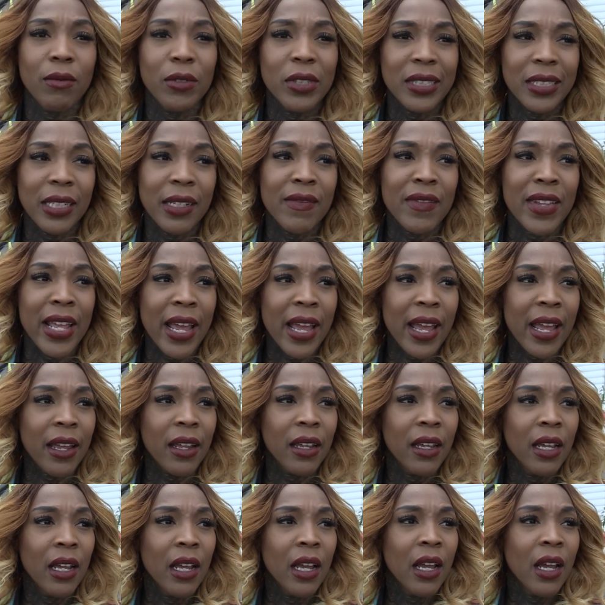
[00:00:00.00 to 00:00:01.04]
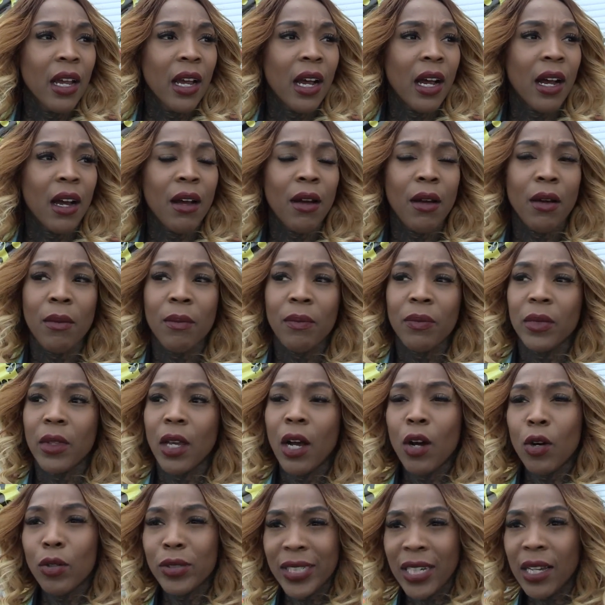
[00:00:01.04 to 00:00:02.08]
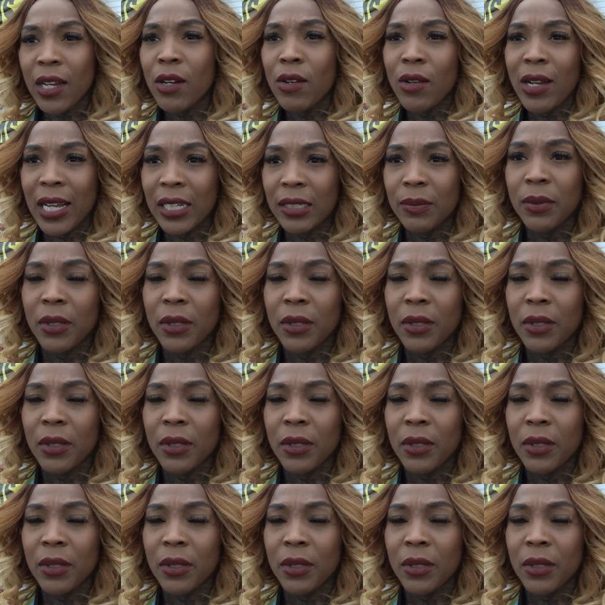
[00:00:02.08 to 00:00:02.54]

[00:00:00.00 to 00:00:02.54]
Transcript: We've seen that. The hotel has